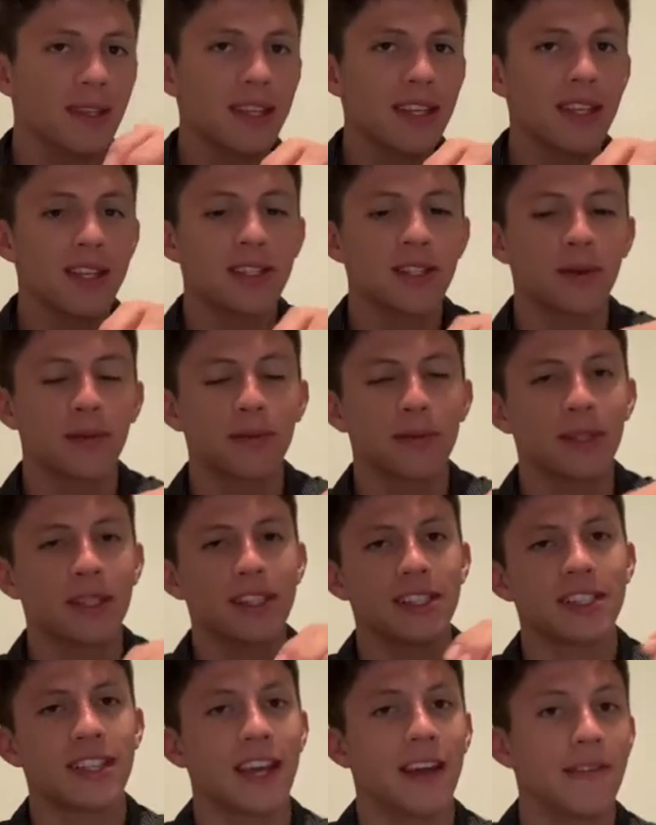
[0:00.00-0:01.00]
So
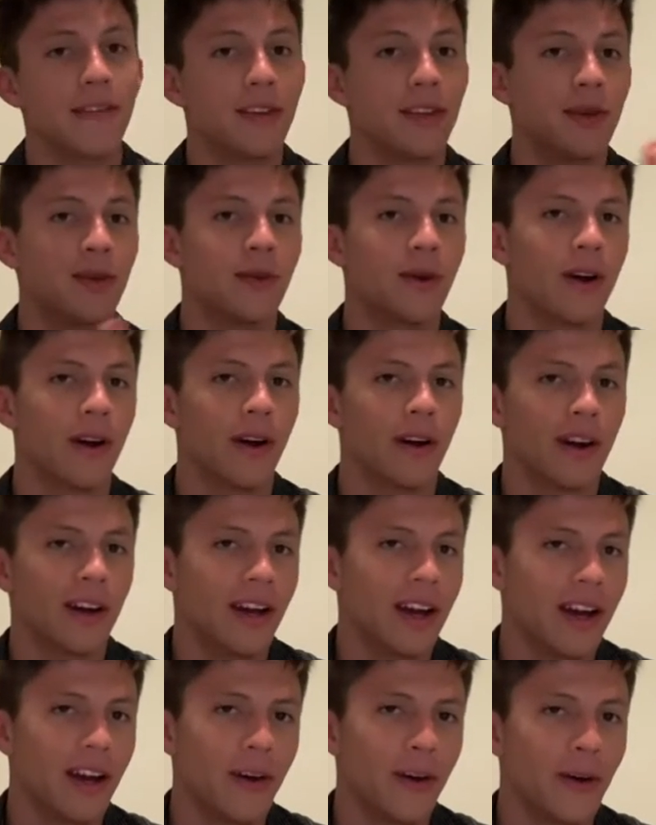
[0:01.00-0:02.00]
please, if you are
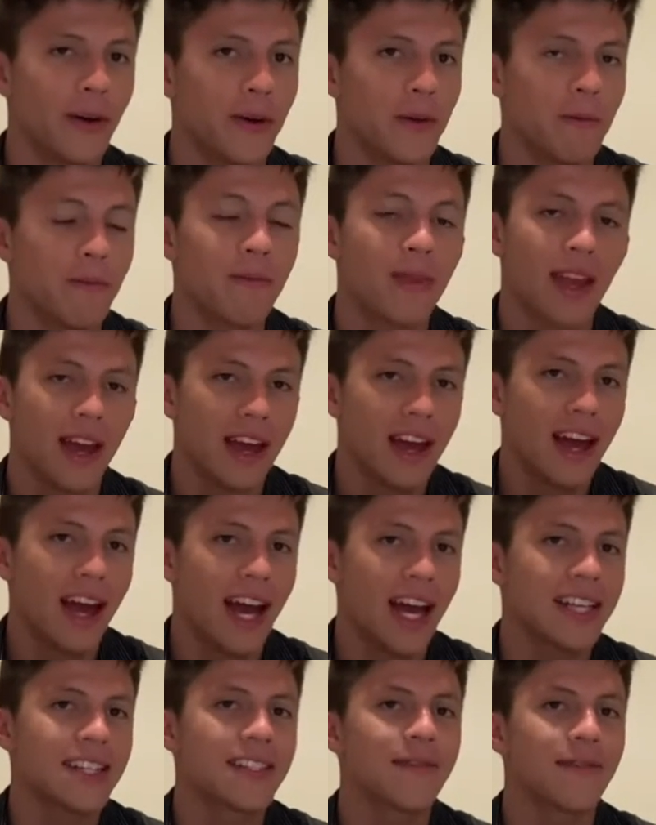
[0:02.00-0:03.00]
at home,
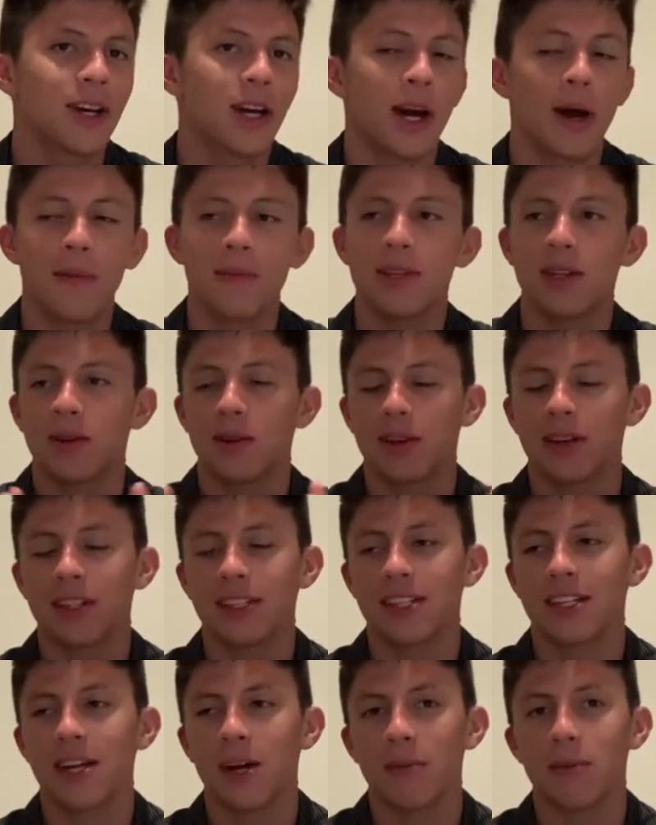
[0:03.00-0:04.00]
ask them for help in order
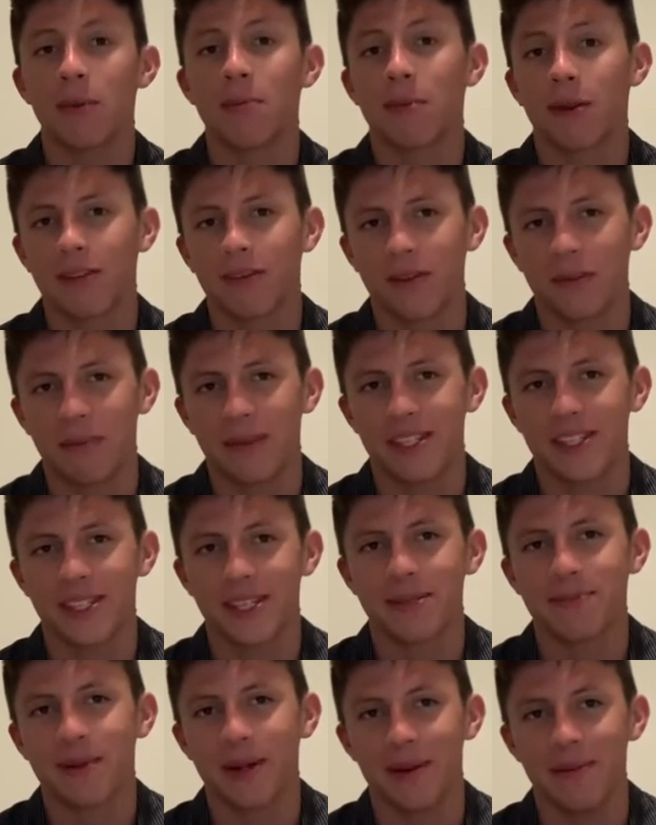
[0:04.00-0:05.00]
to help you perform this
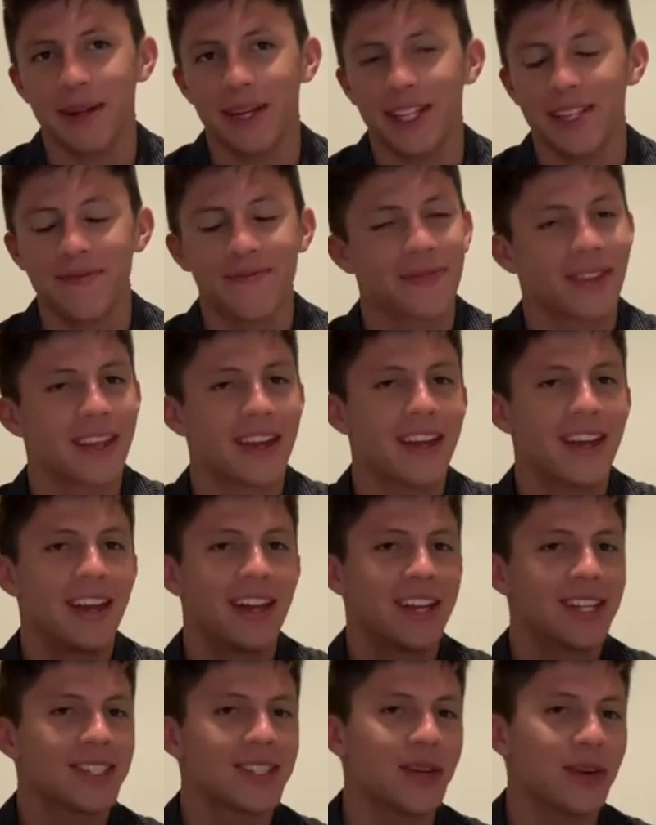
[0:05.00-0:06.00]
experiment.
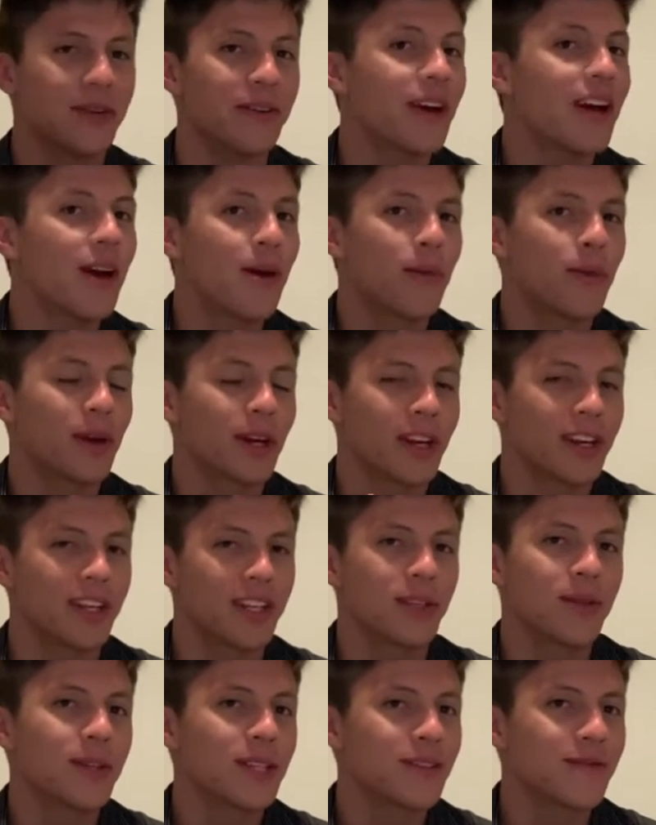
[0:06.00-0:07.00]
So we're gonna
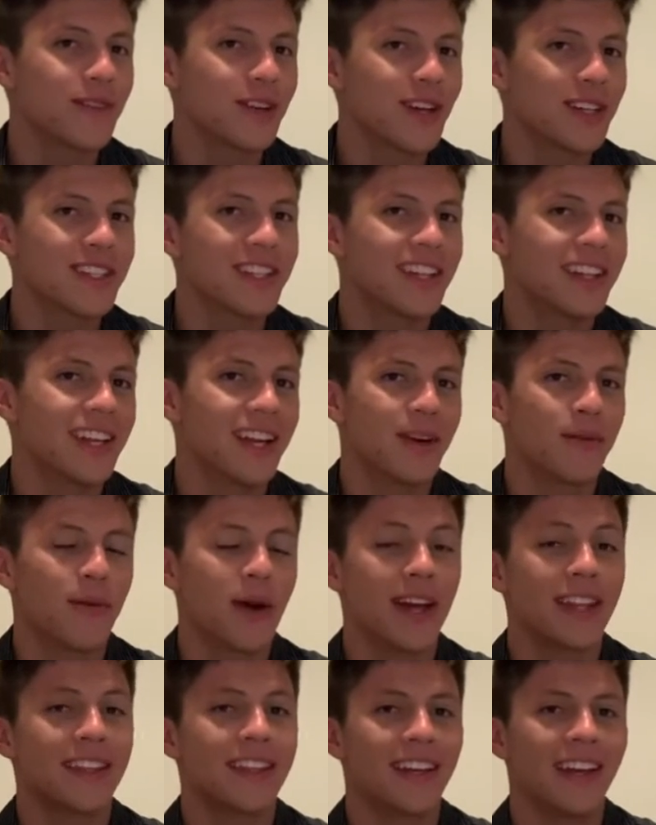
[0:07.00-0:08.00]
do this first, and then
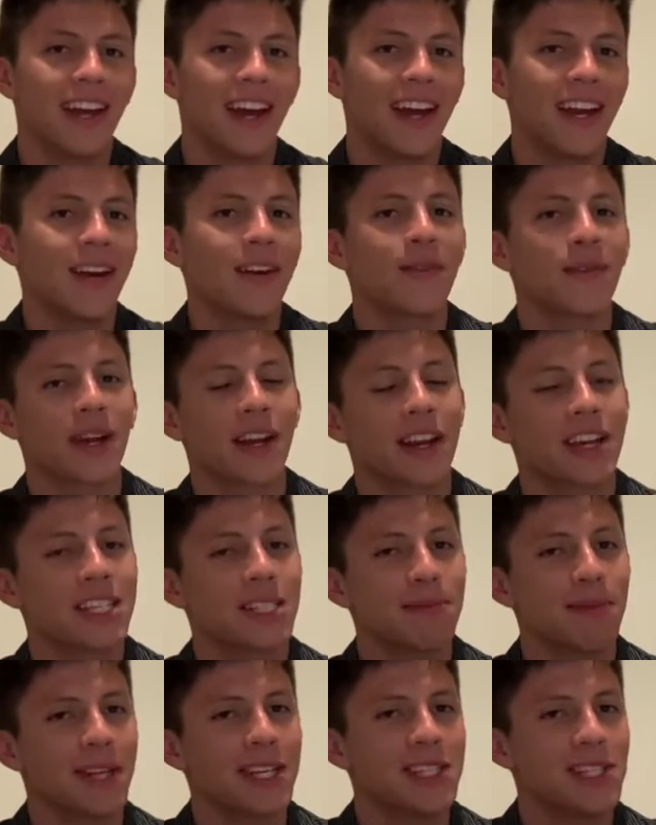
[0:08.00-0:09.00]
at the end, we're gonna
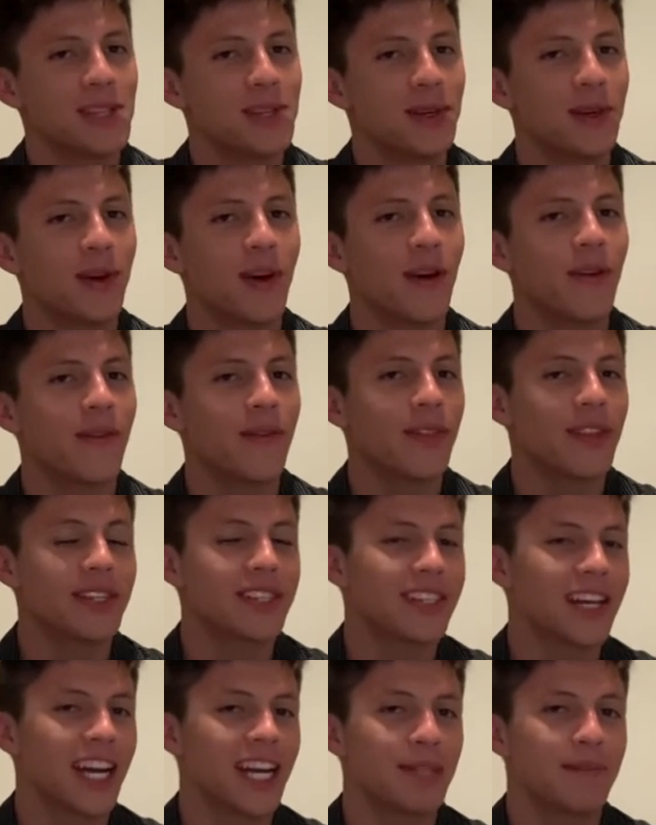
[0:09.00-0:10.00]
explain to you the
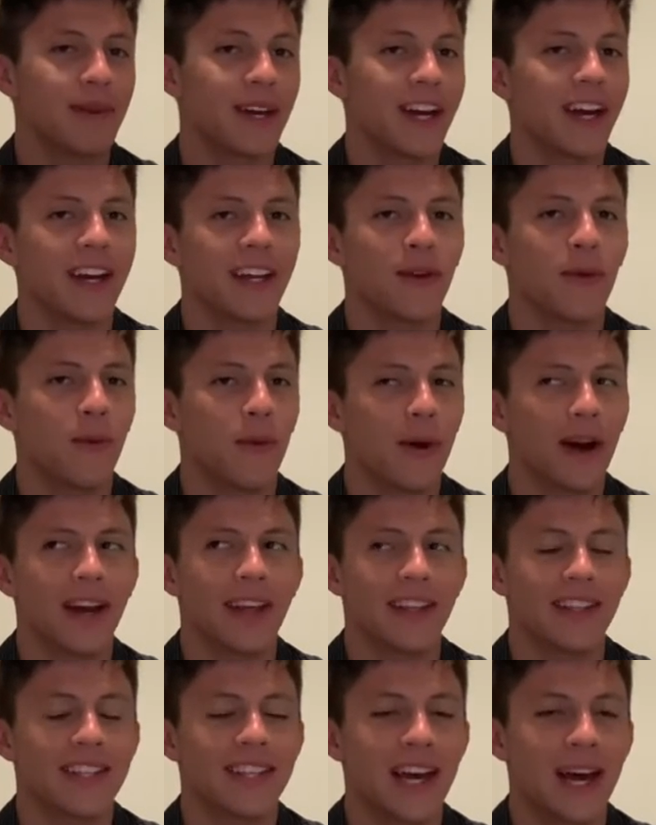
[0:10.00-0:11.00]
science behind
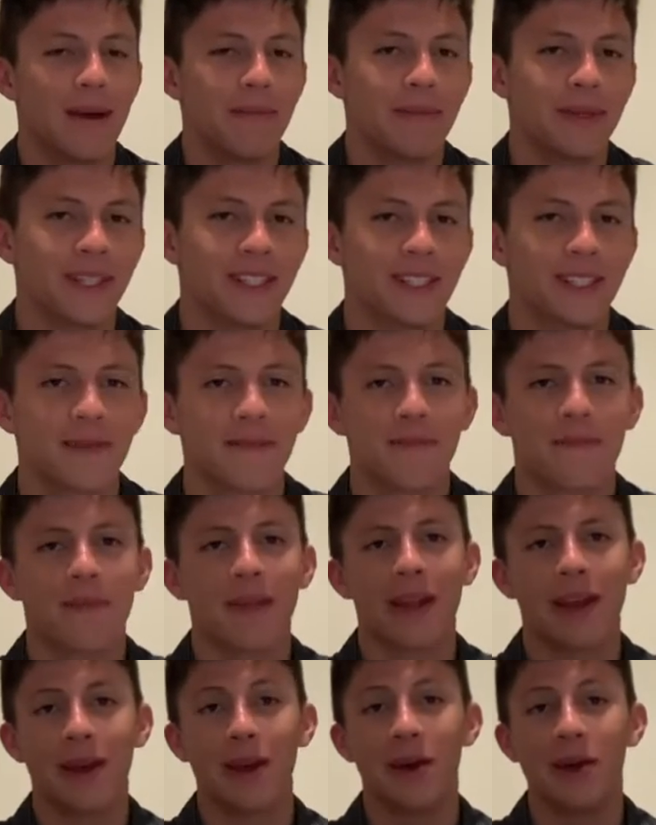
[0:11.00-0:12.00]
why this happens.
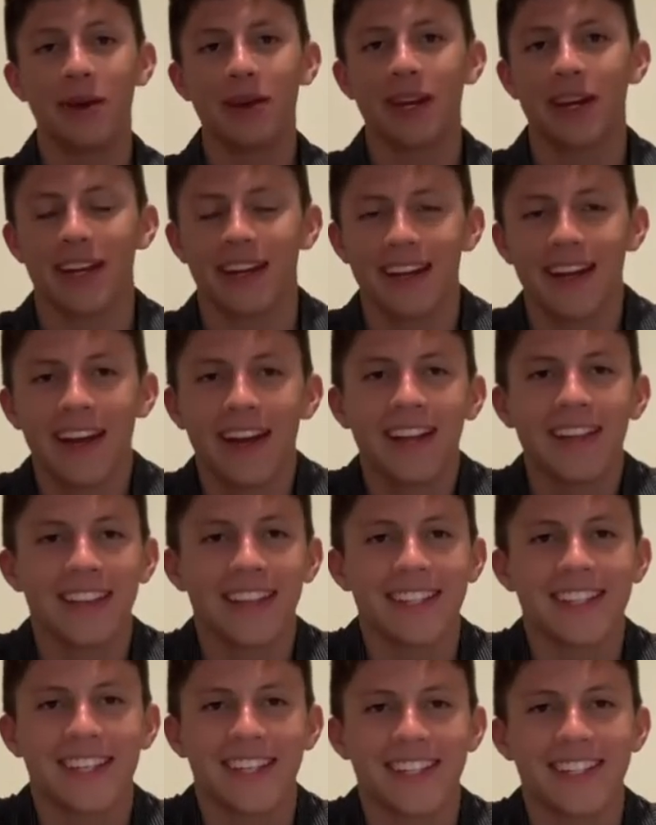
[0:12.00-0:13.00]
Okay,
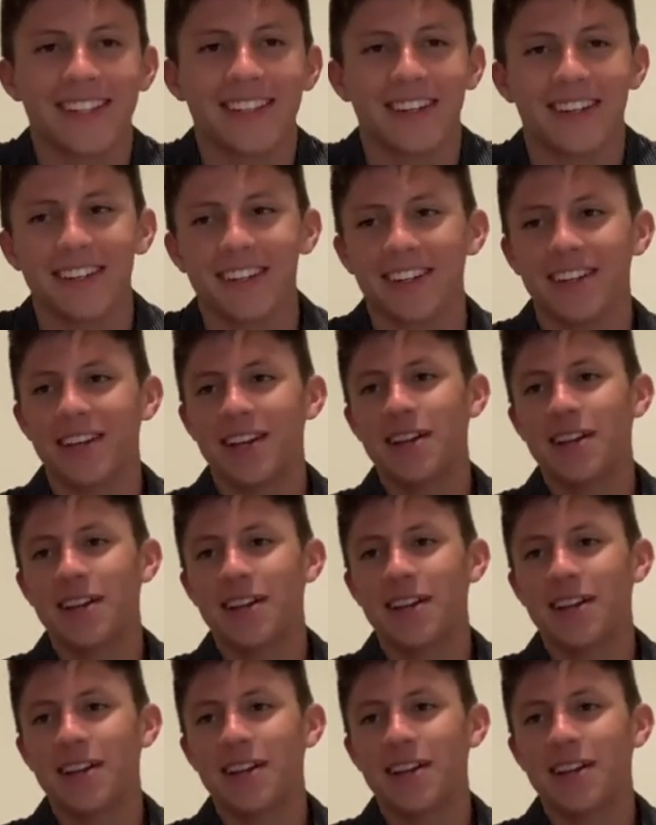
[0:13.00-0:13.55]
let's get started.